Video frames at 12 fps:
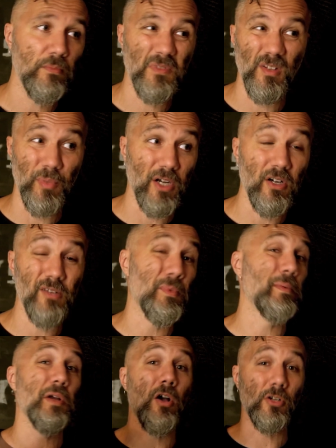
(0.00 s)
The bigger it is,
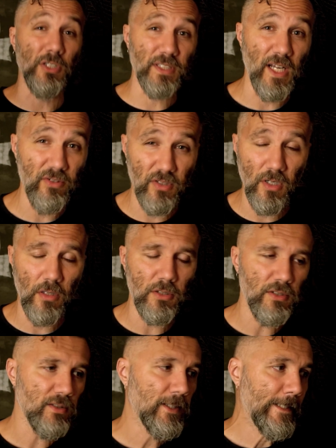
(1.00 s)
maybe $100,000.